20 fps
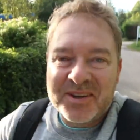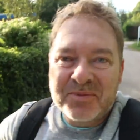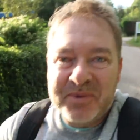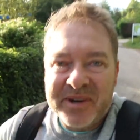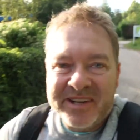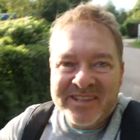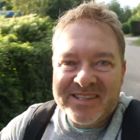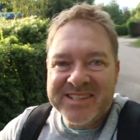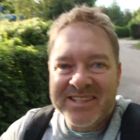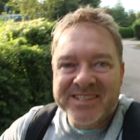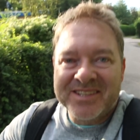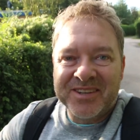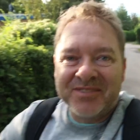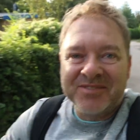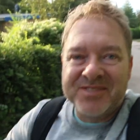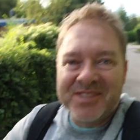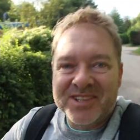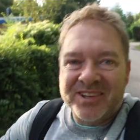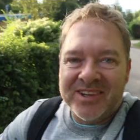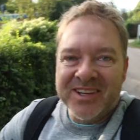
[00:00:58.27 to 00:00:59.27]
Brace
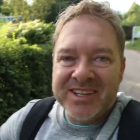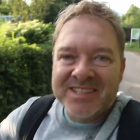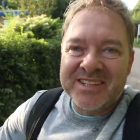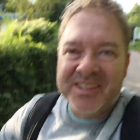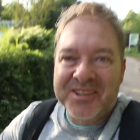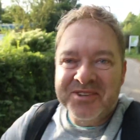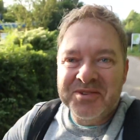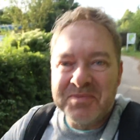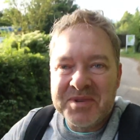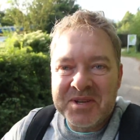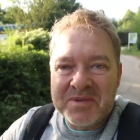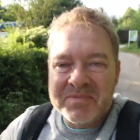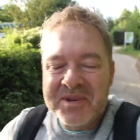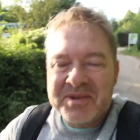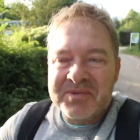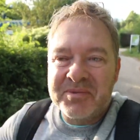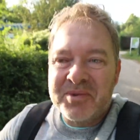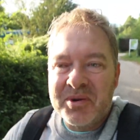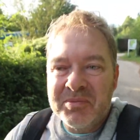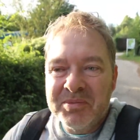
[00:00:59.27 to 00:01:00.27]
yourselves guys, it could be a
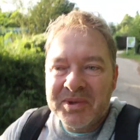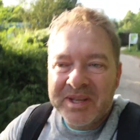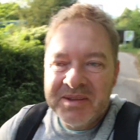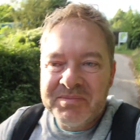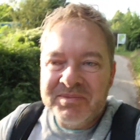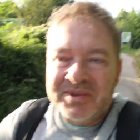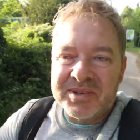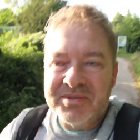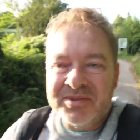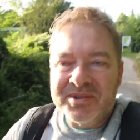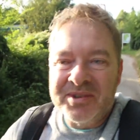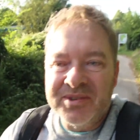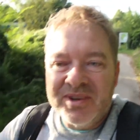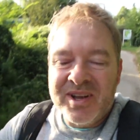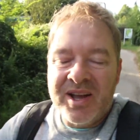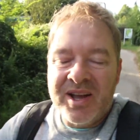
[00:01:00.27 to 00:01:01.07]
bit wobbly, but we'll